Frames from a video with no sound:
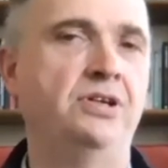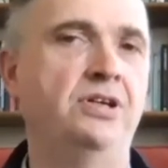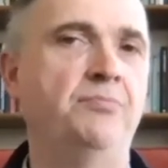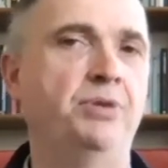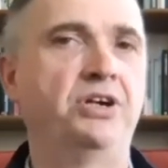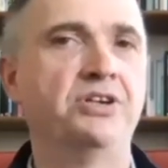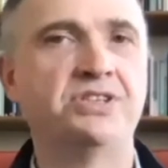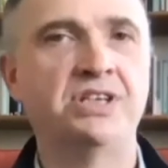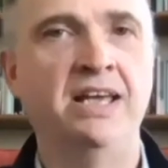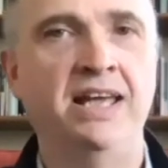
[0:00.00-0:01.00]

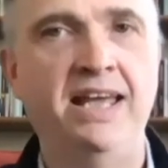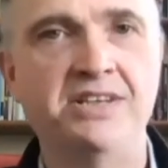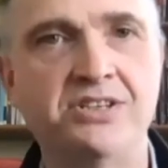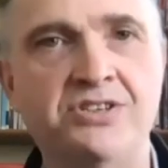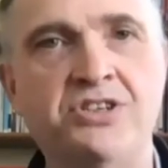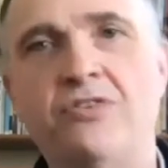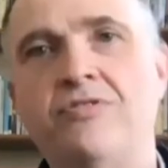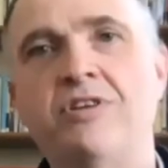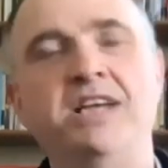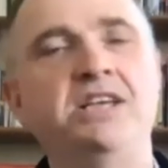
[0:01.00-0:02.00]
Because he is a
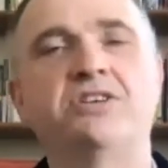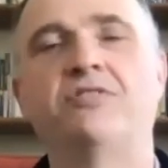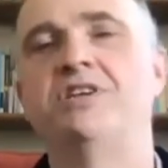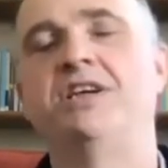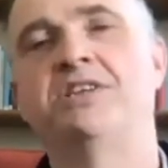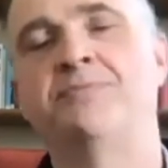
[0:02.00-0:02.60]
sovereign, his sovereignty